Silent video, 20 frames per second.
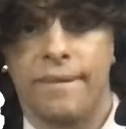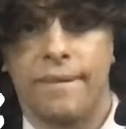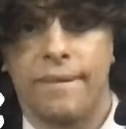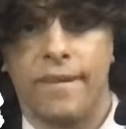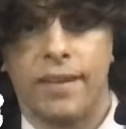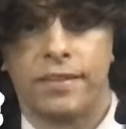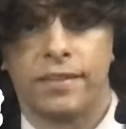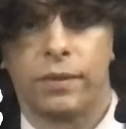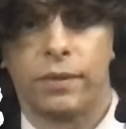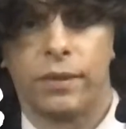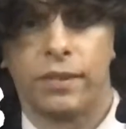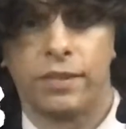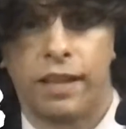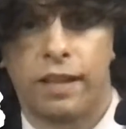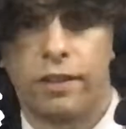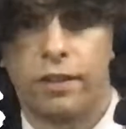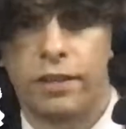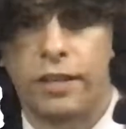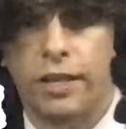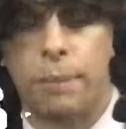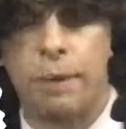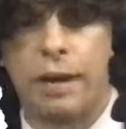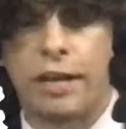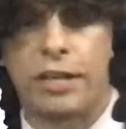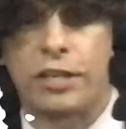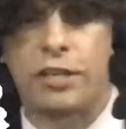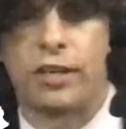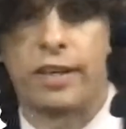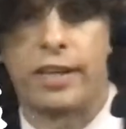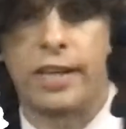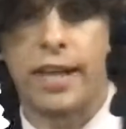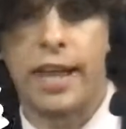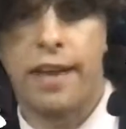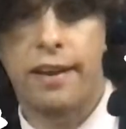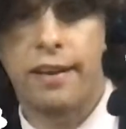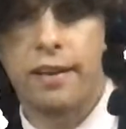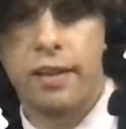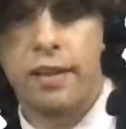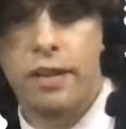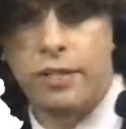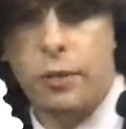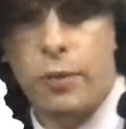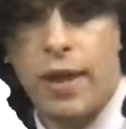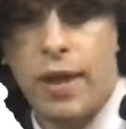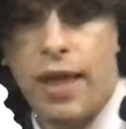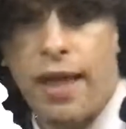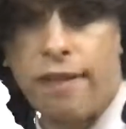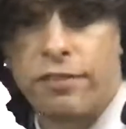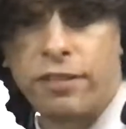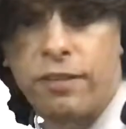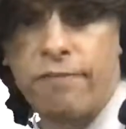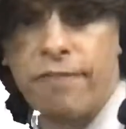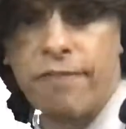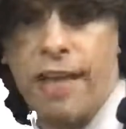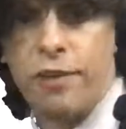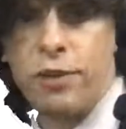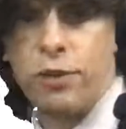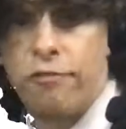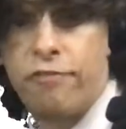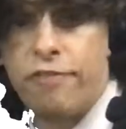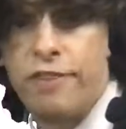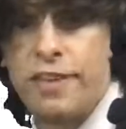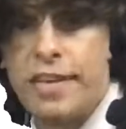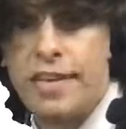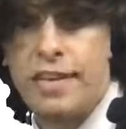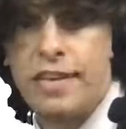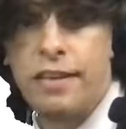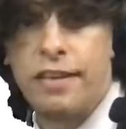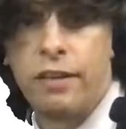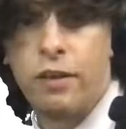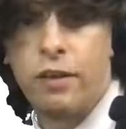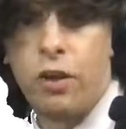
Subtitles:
So let's look at our picture again. So we have some value v,